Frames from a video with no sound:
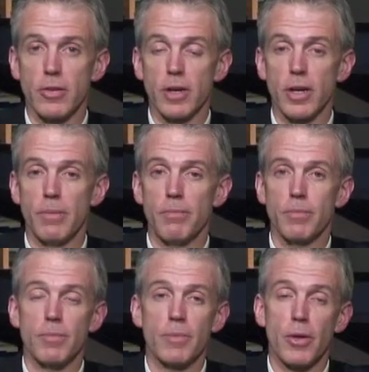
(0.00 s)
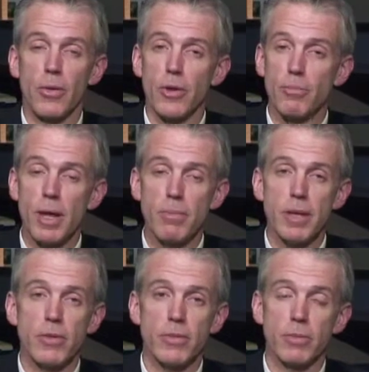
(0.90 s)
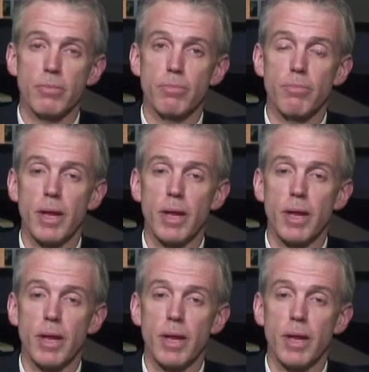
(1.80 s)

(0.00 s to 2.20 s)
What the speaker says: Now, there may be some